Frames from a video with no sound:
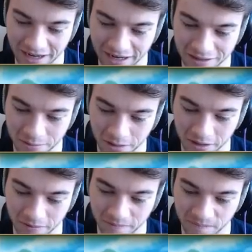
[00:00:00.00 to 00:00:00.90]
I just want to
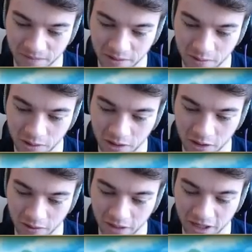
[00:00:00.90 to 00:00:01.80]

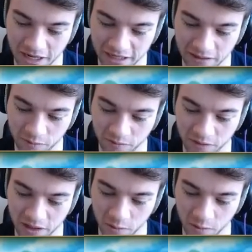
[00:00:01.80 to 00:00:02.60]
connected via